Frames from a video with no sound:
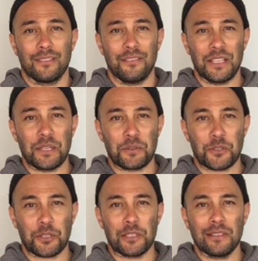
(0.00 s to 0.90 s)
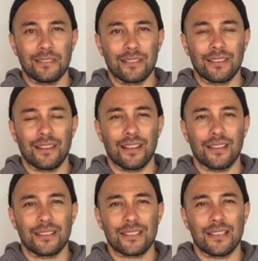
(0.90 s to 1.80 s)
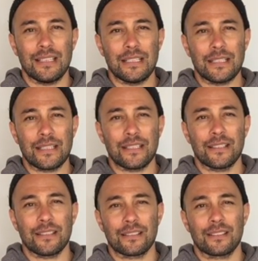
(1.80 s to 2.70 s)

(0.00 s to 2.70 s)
video journal that I